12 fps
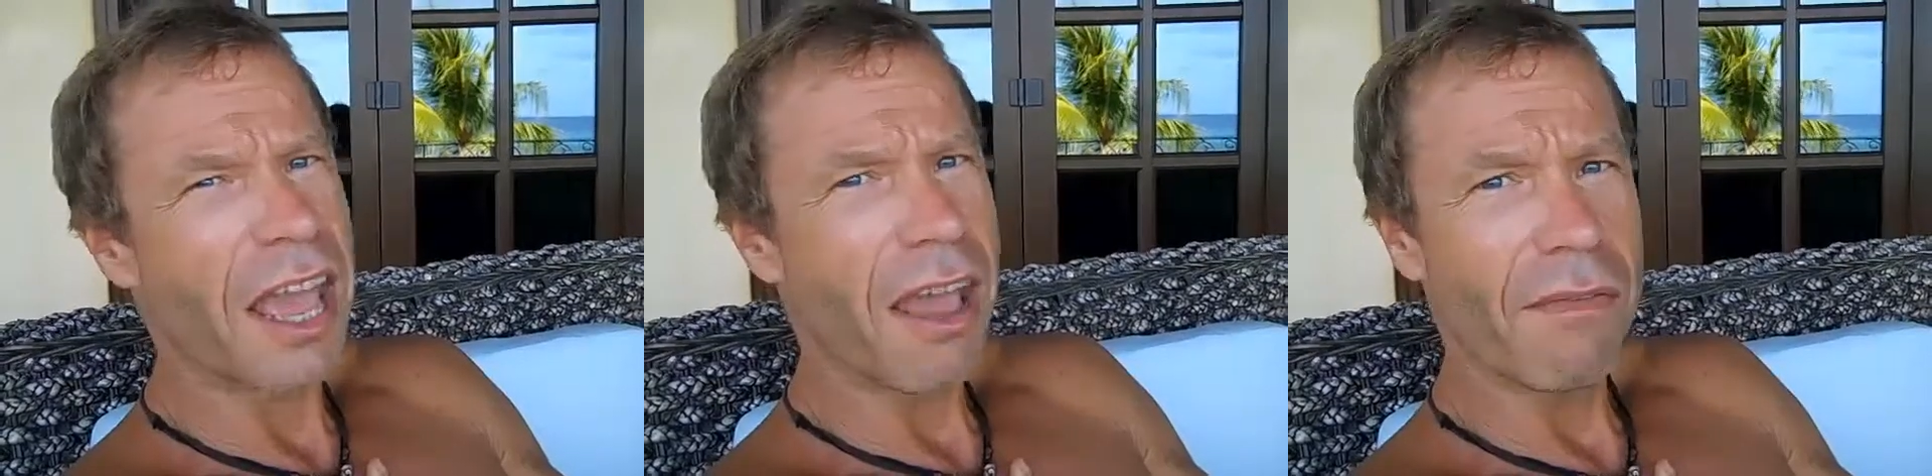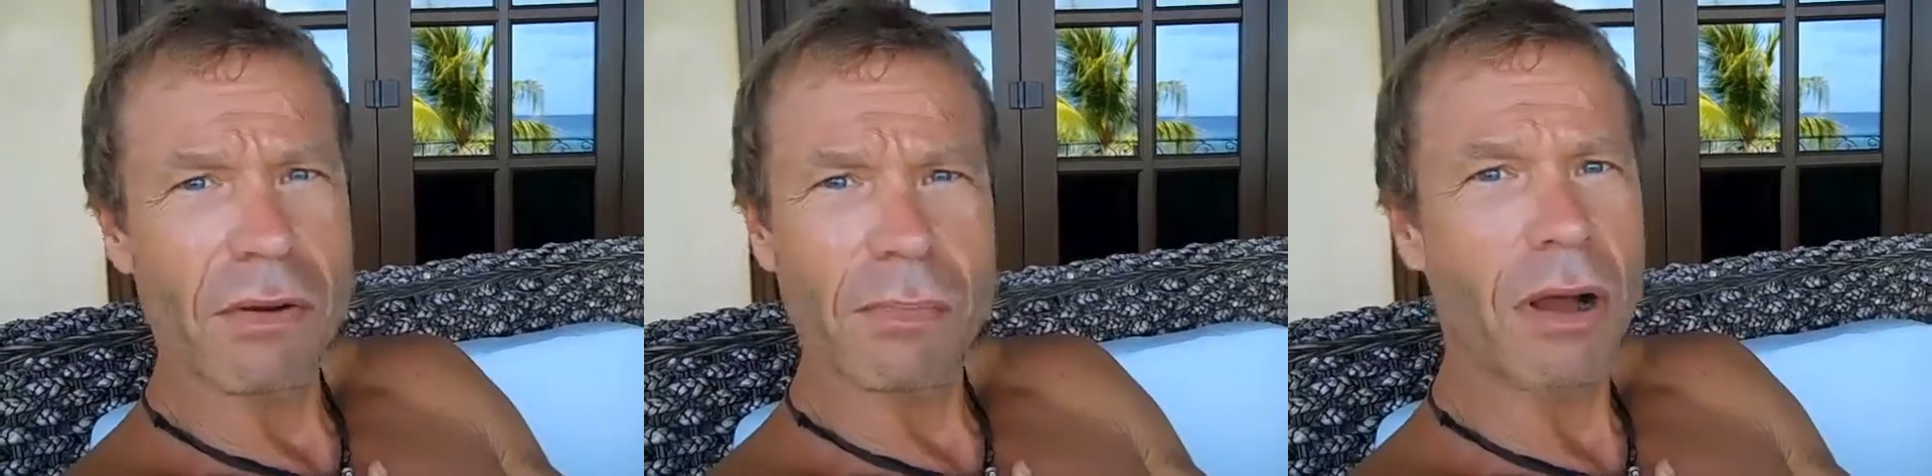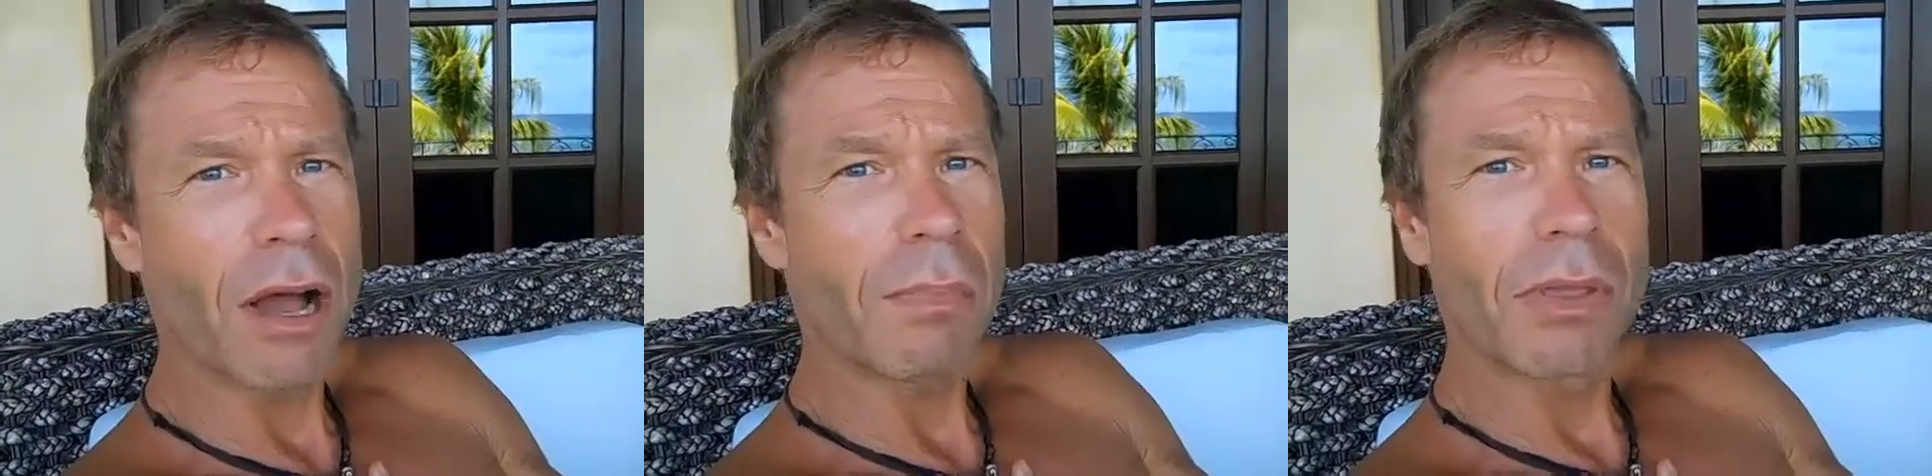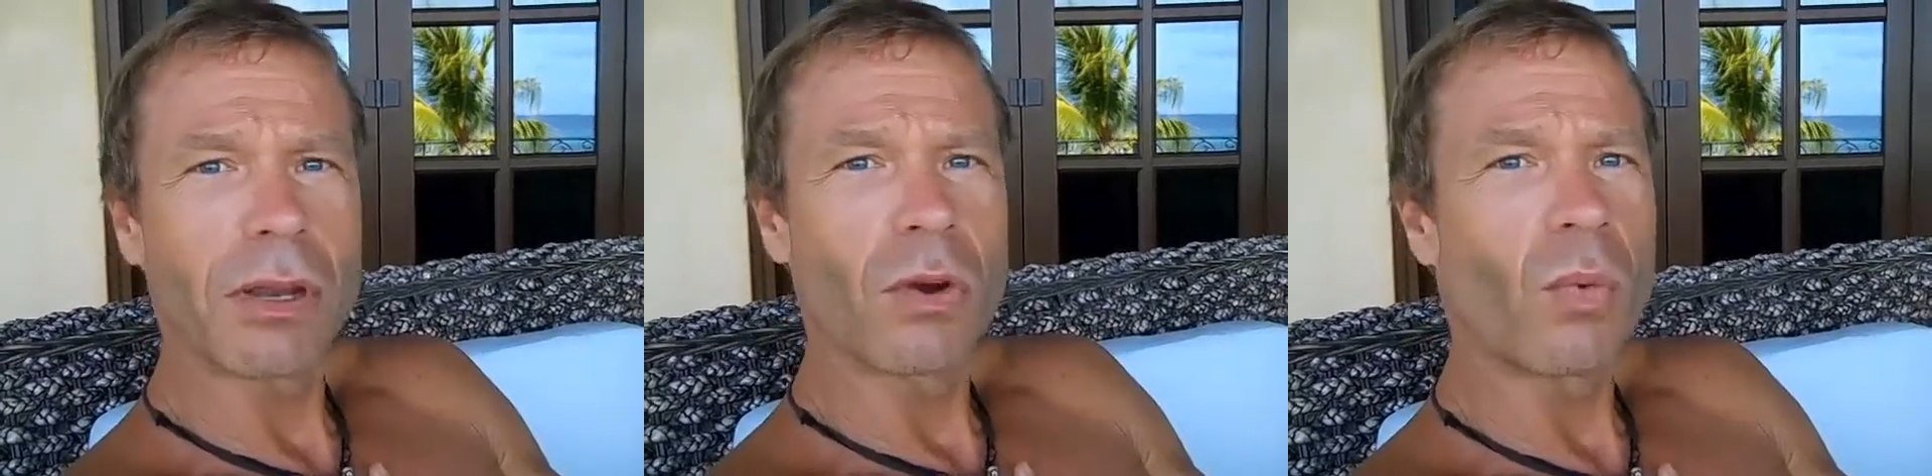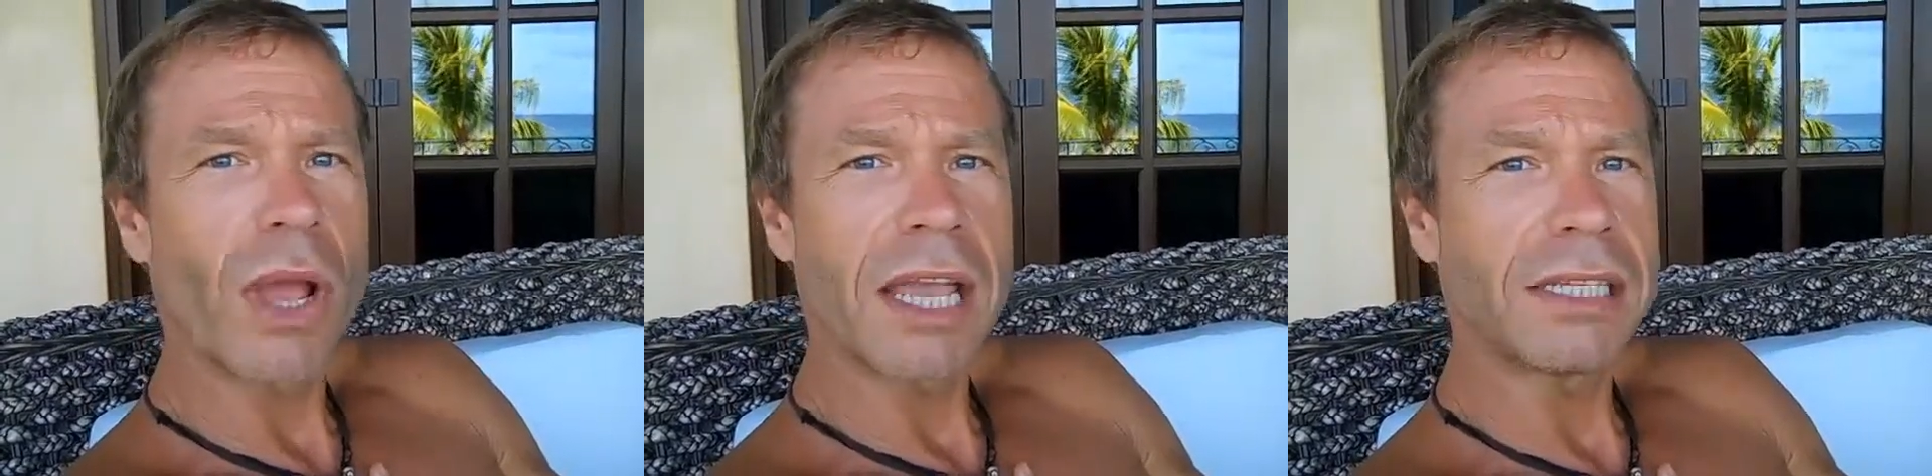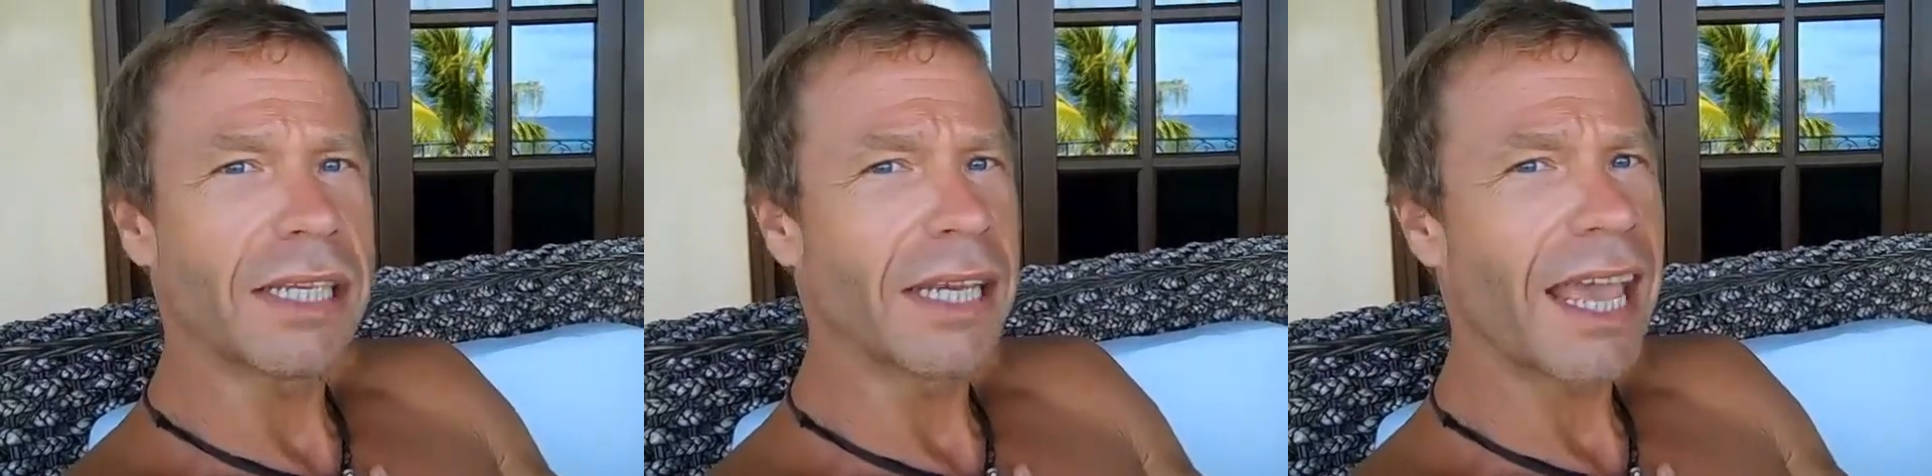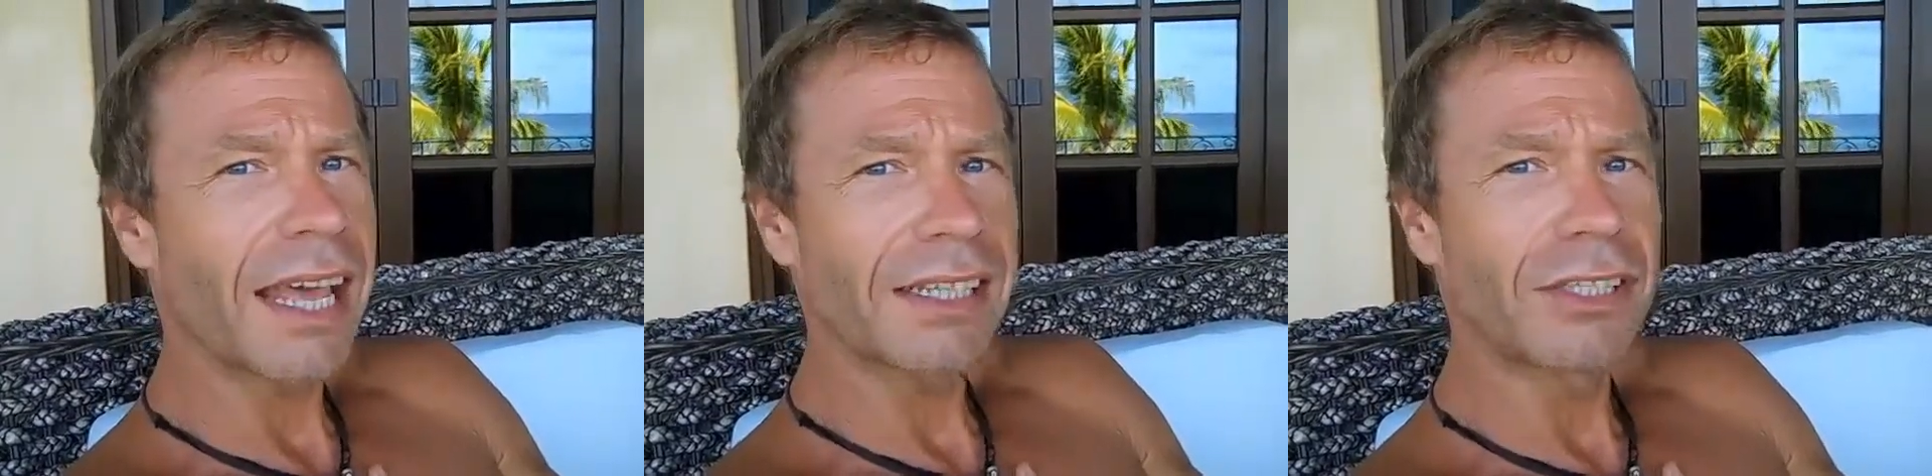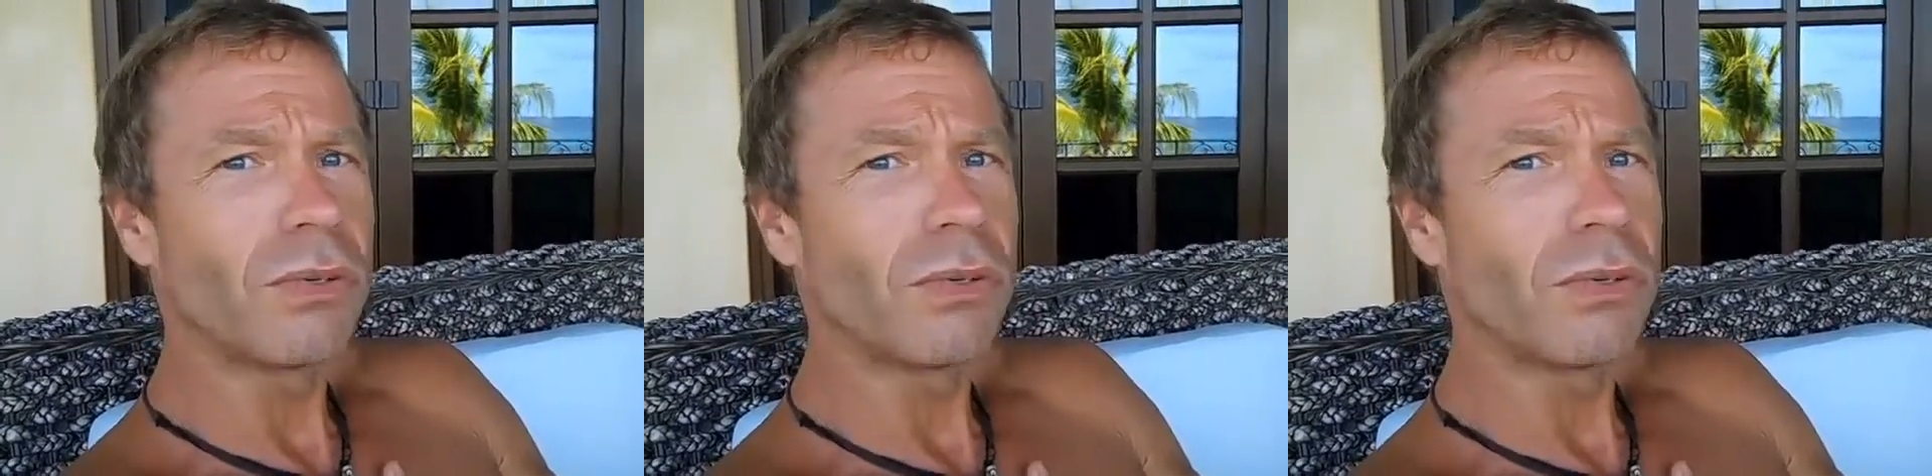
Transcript: ever-popular way to get